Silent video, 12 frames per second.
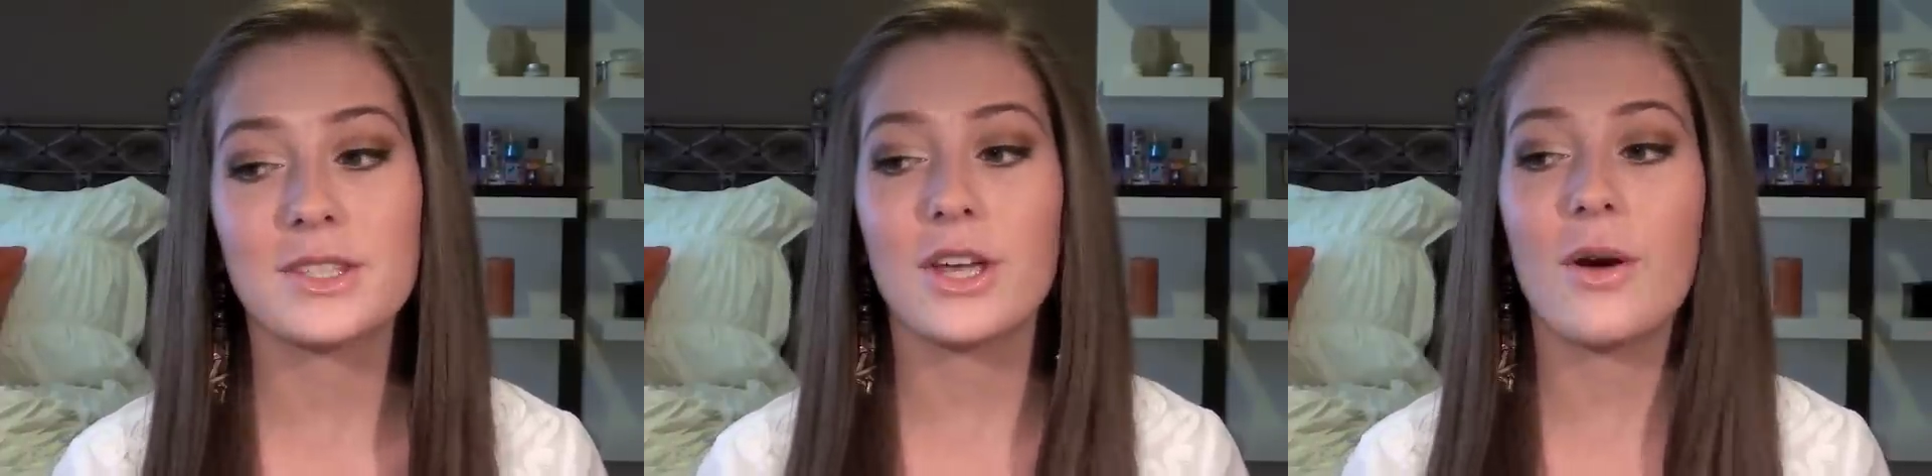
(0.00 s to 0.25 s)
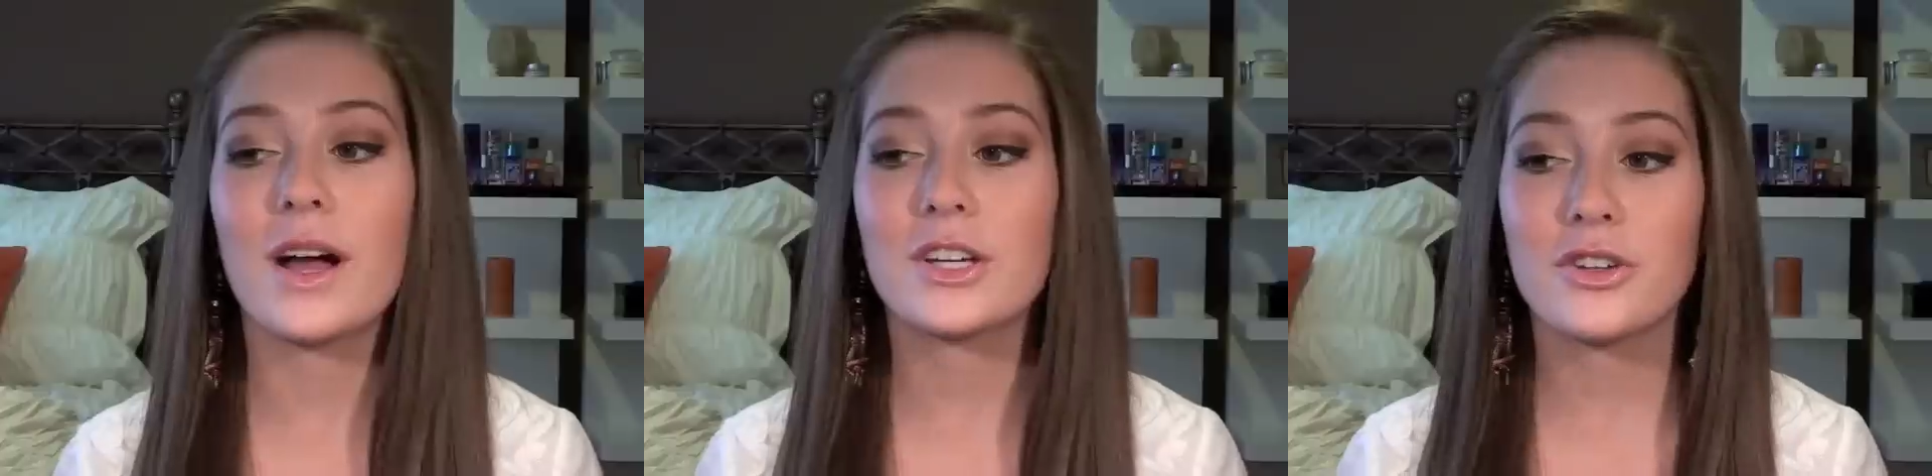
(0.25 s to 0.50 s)

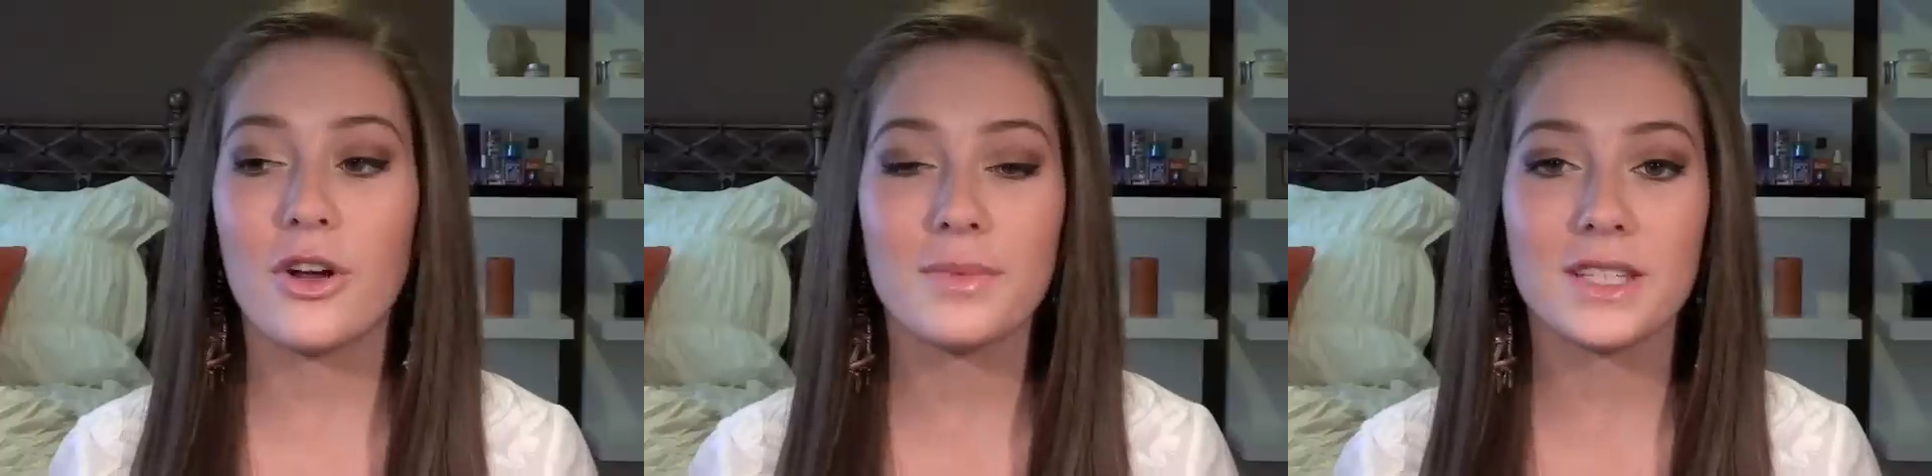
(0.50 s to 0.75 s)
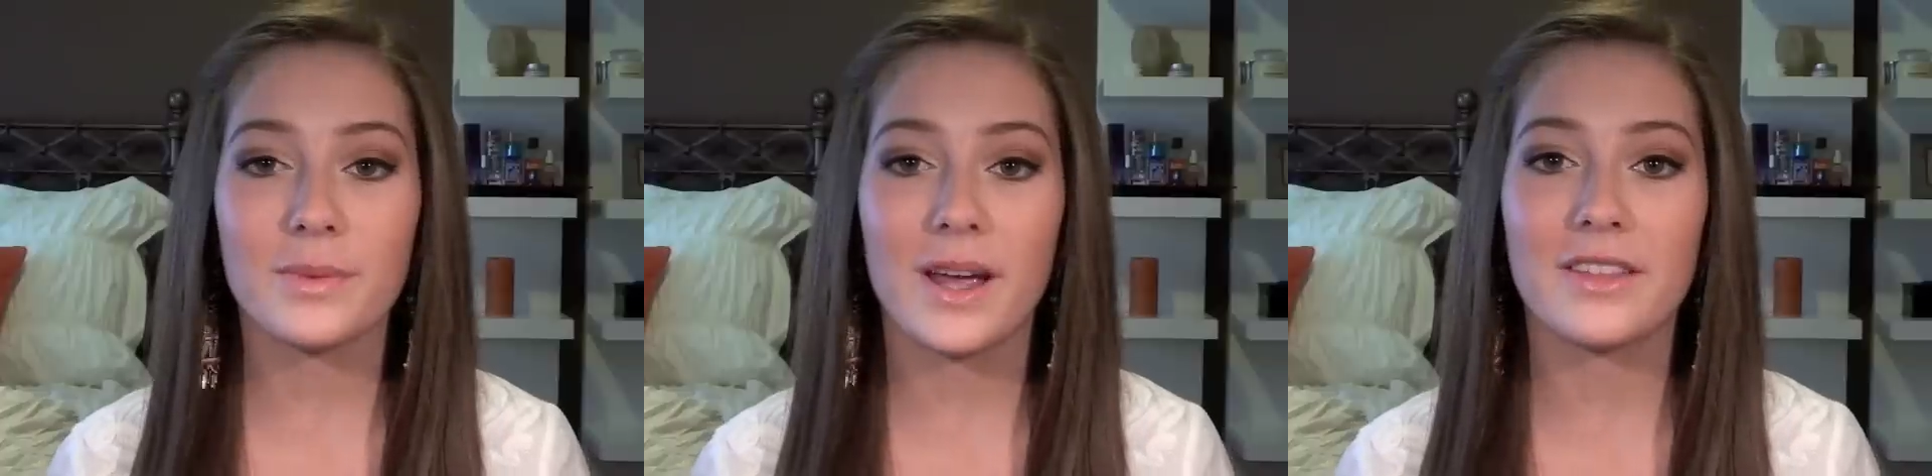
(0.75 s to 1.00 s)
So I show them
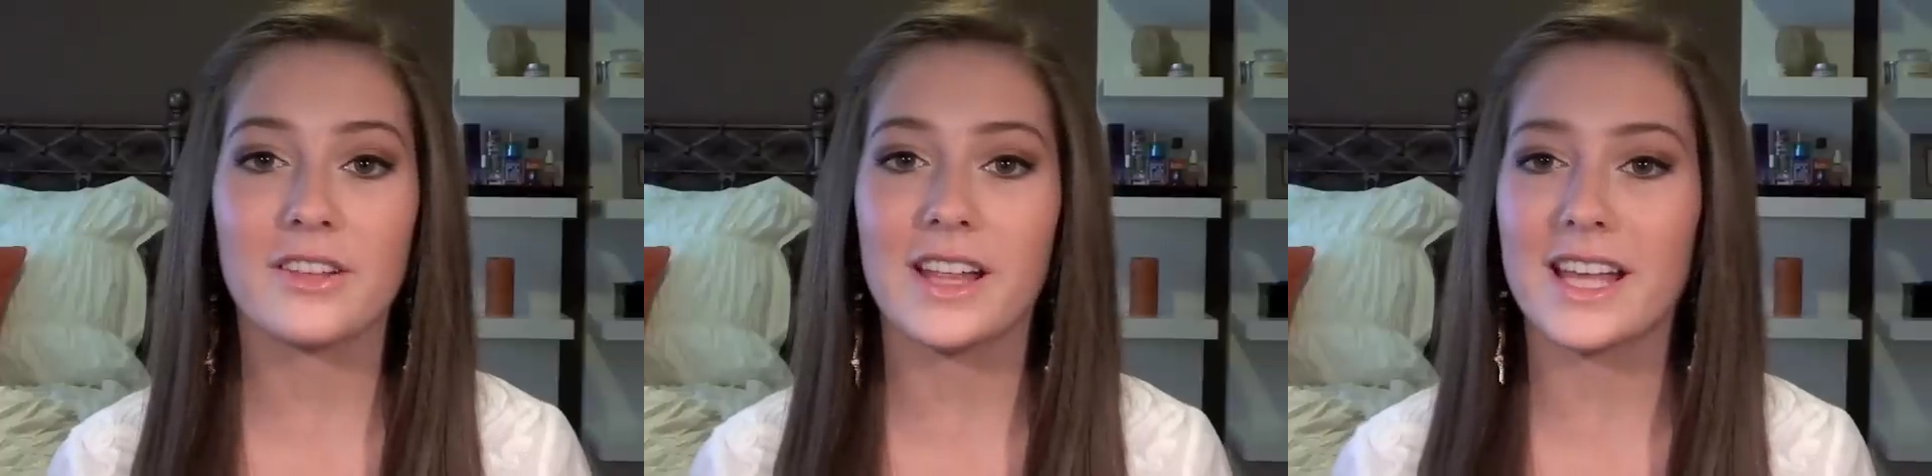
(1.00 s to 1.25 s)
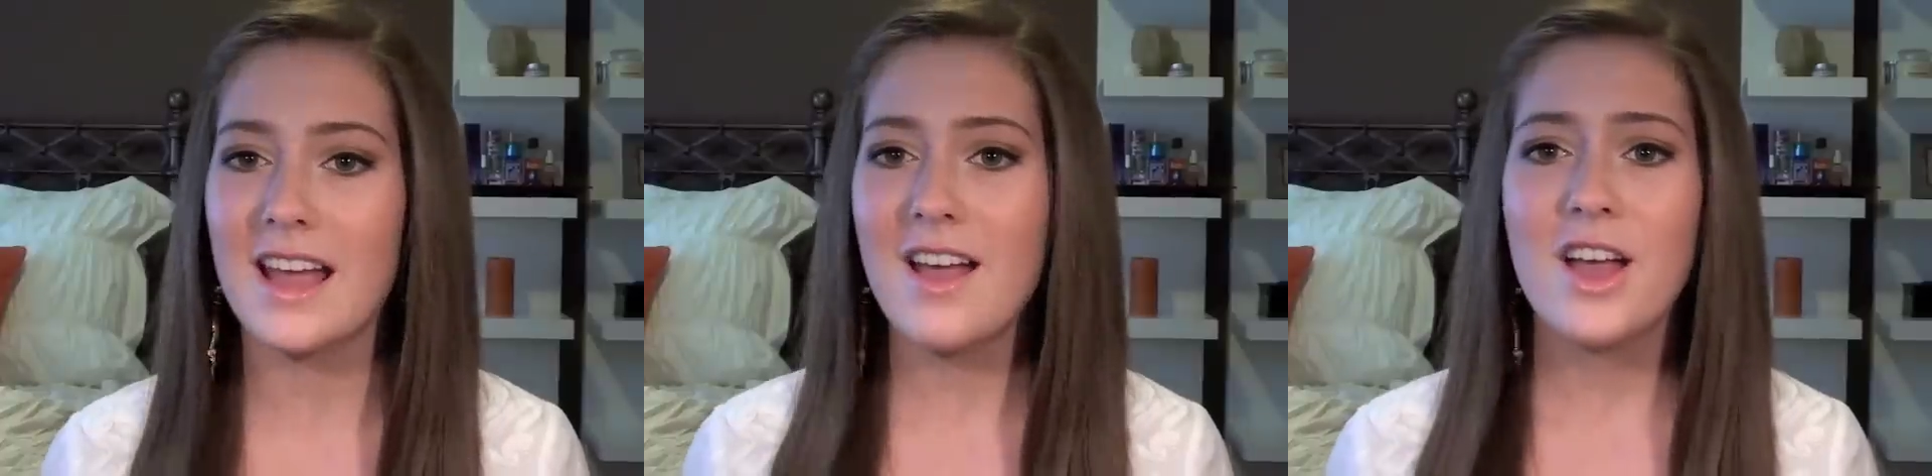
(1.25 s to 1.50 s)
this way and they're
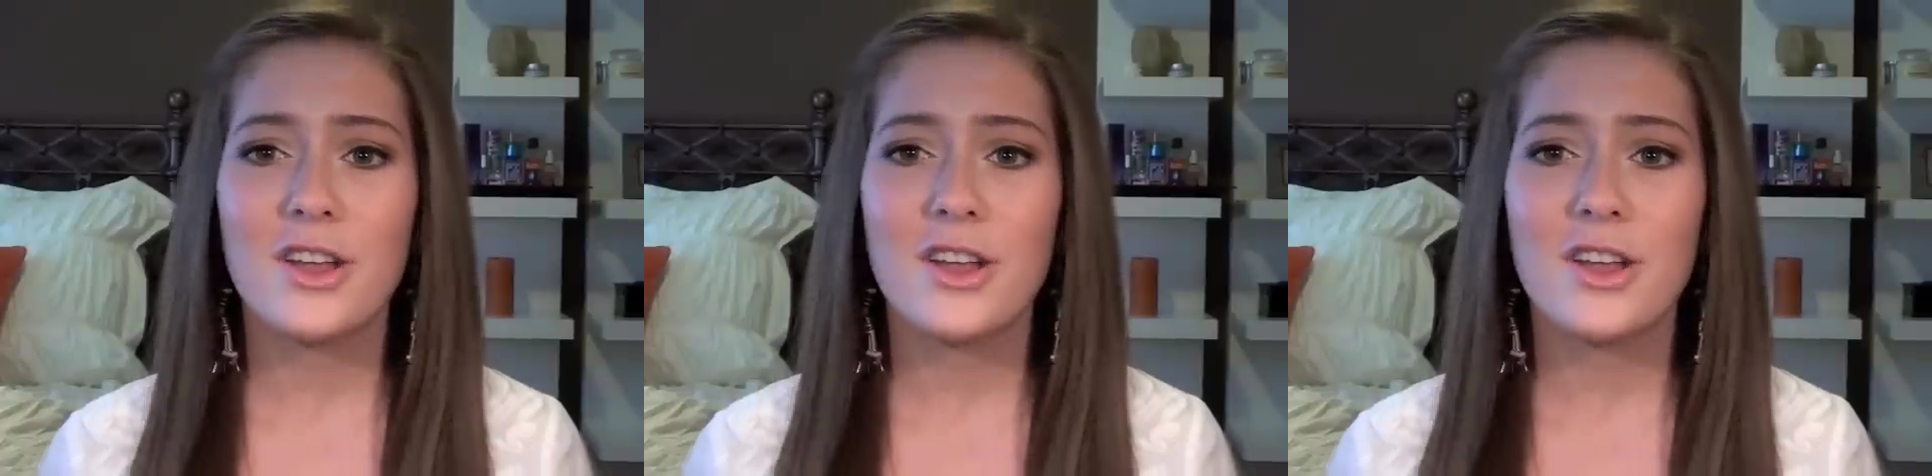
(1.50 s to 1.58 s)
like,